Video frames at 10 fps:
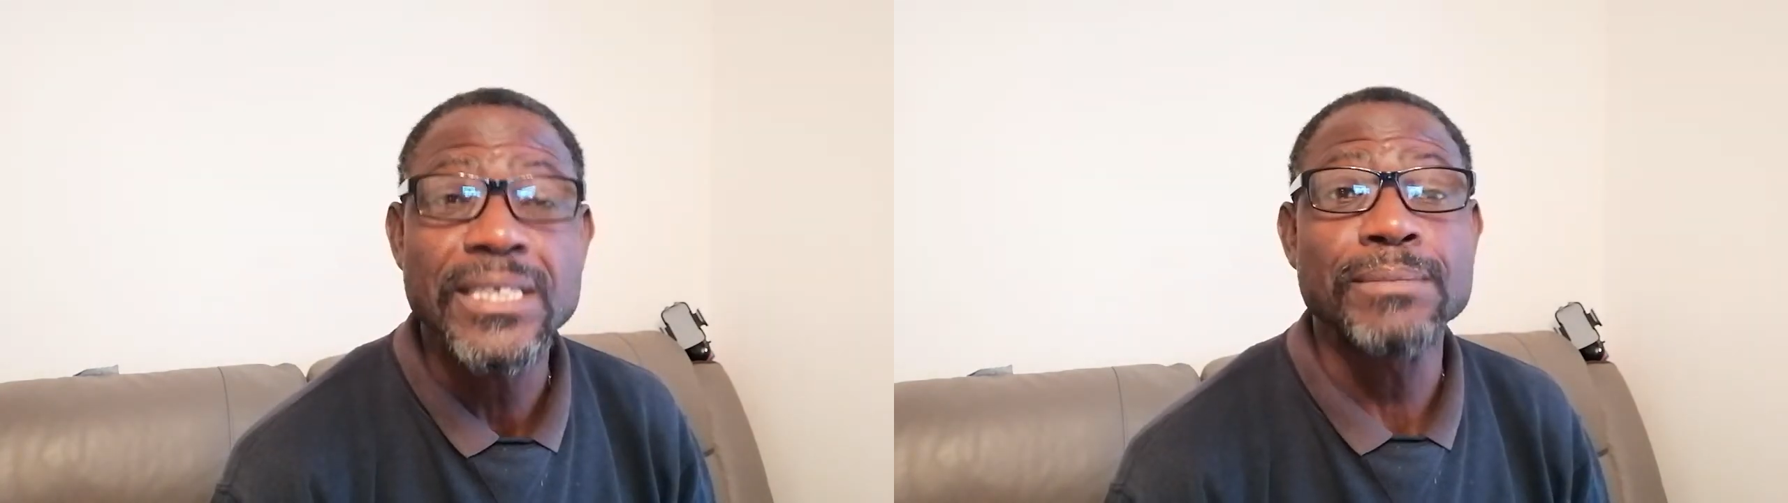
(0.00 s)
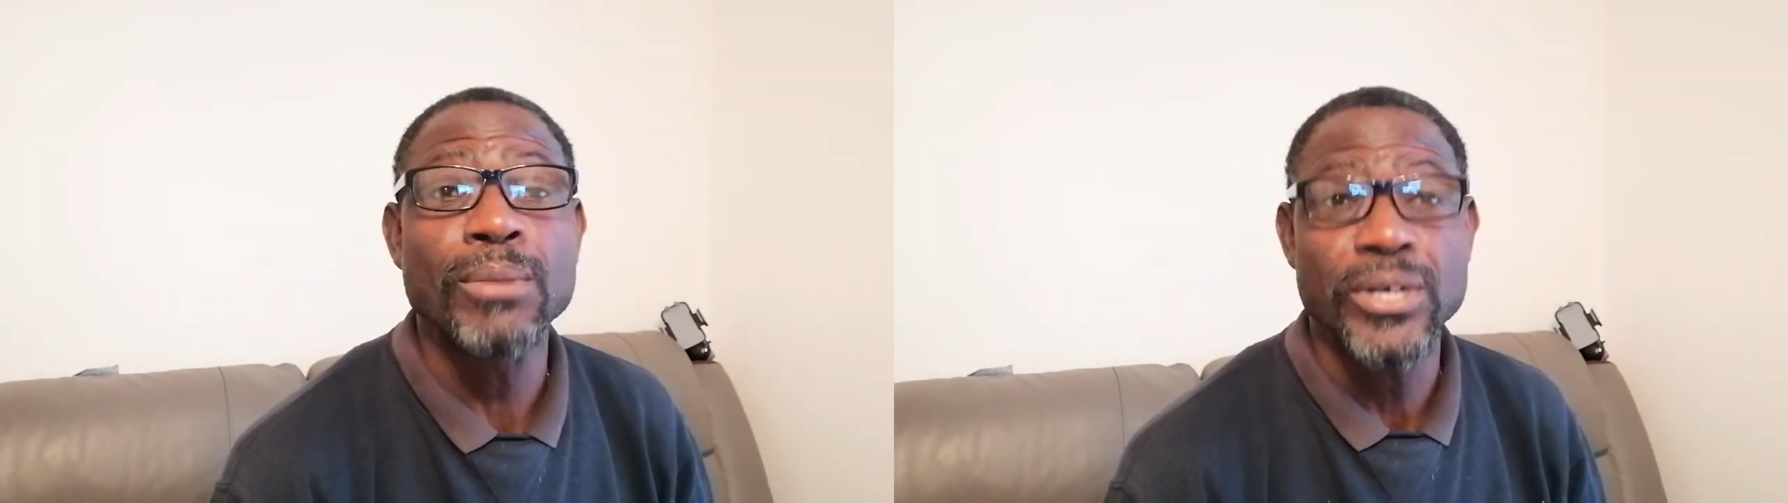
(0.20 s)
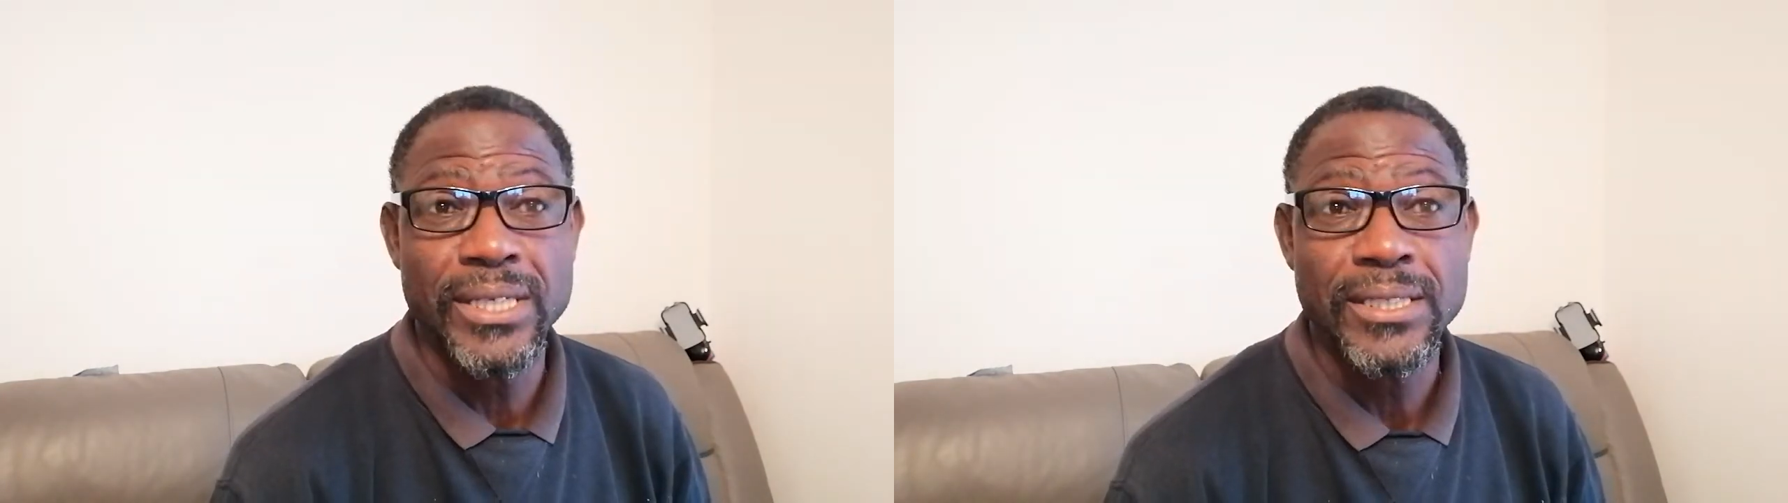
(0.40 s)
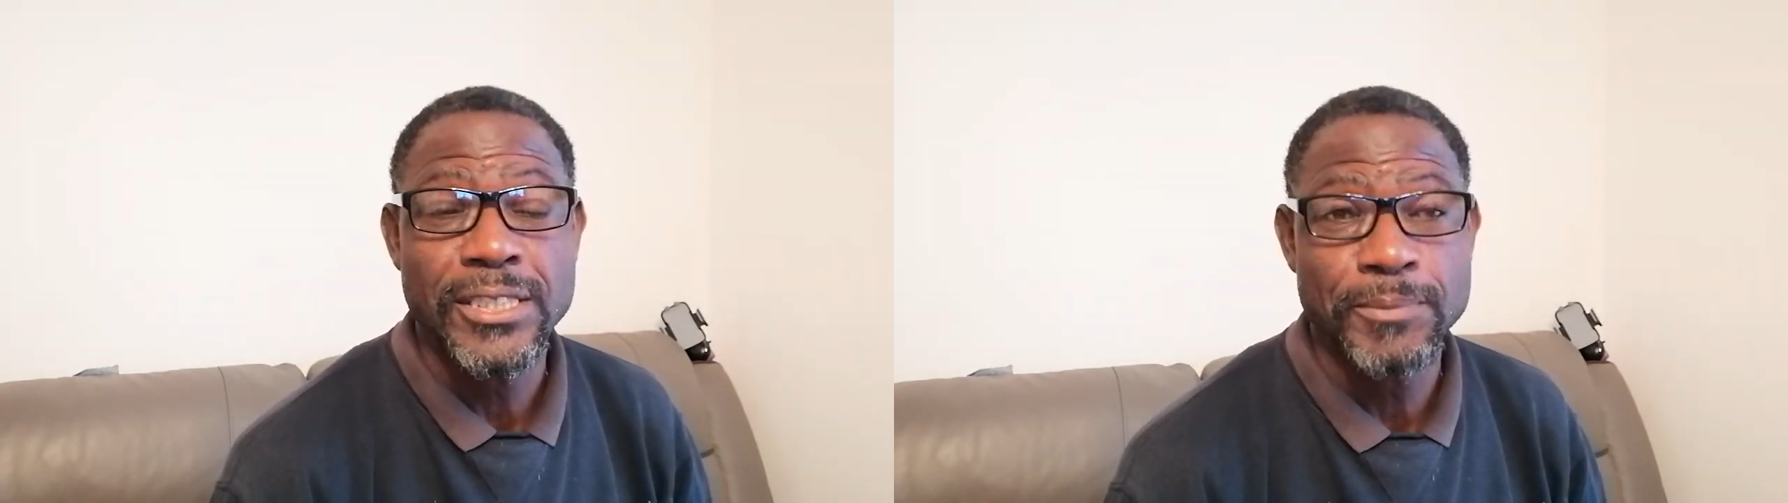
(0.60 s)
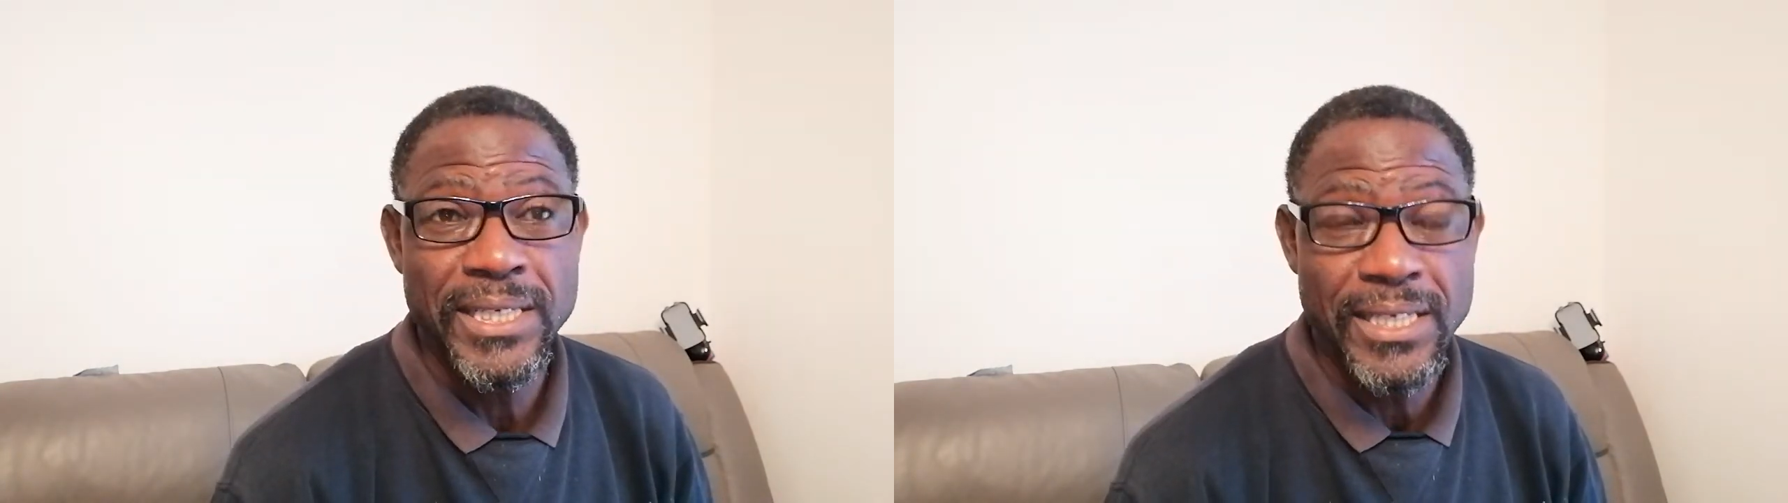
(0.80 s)
is Bunny
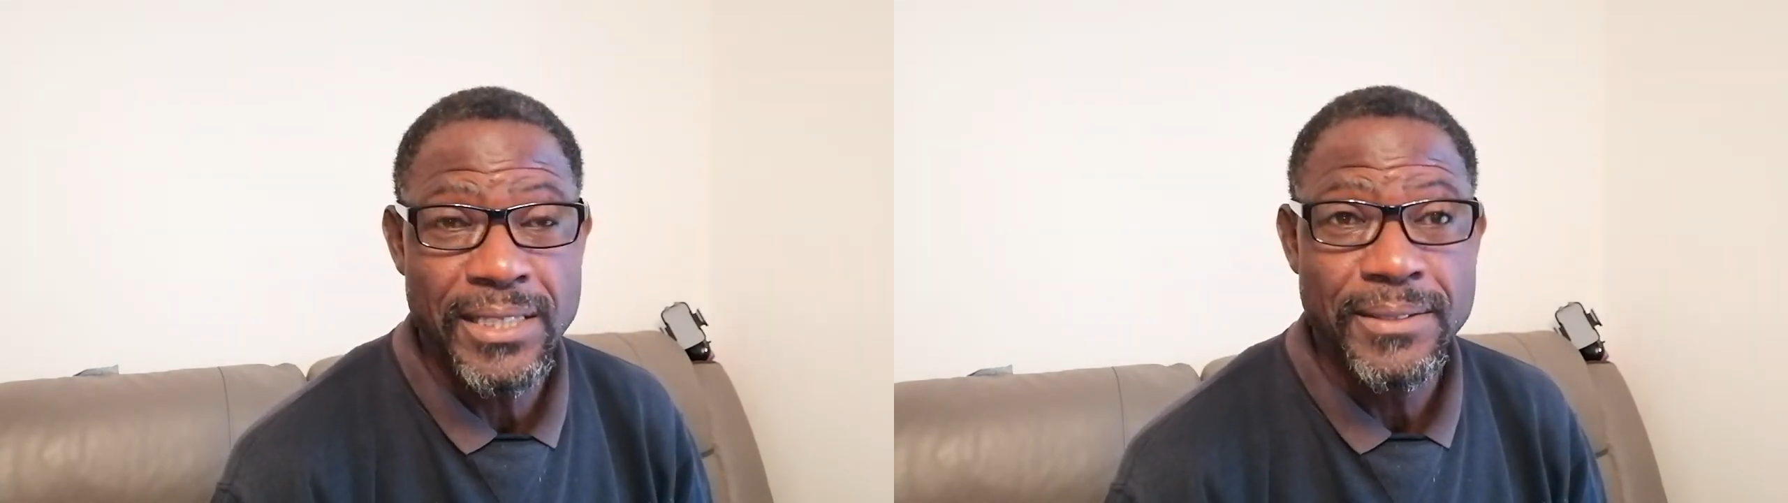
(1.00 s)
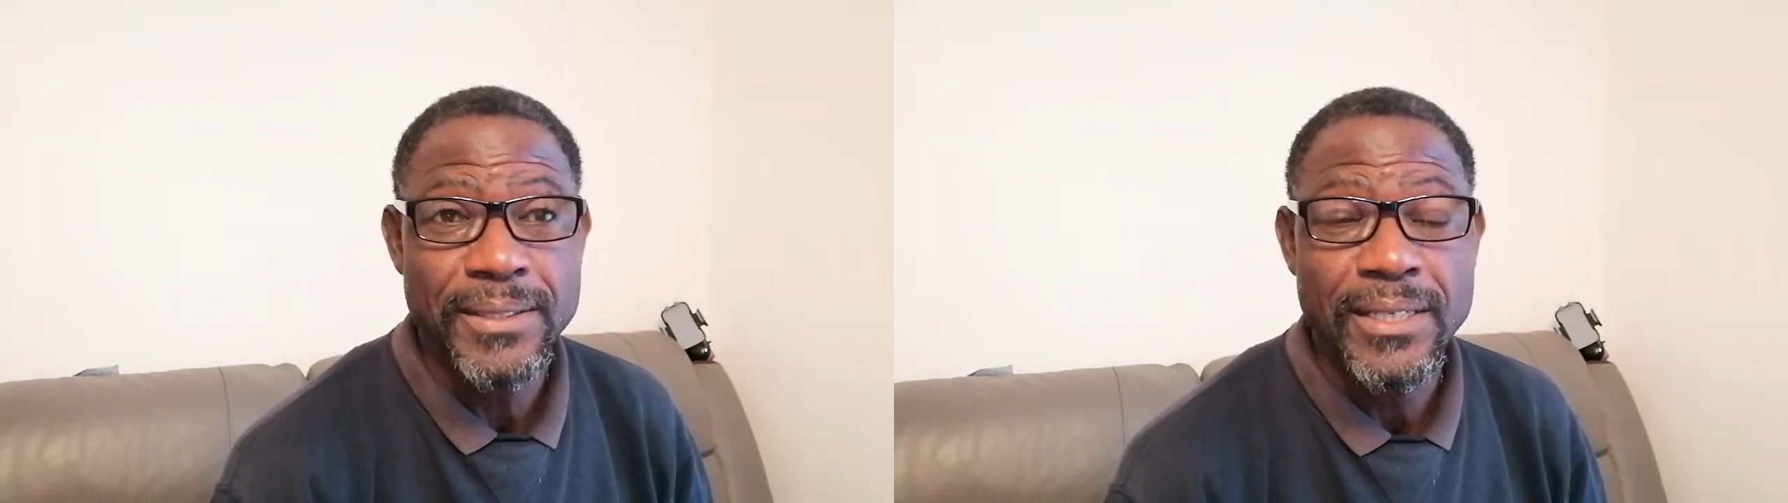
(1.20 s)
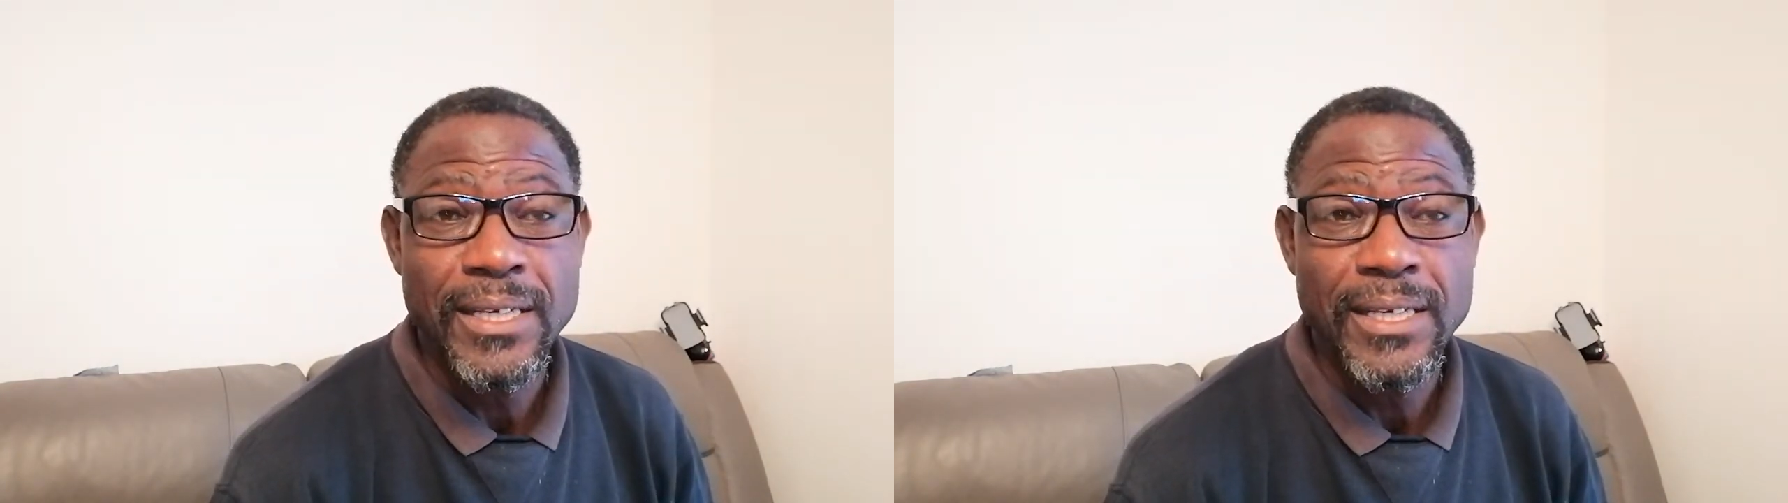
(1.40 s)
speaking.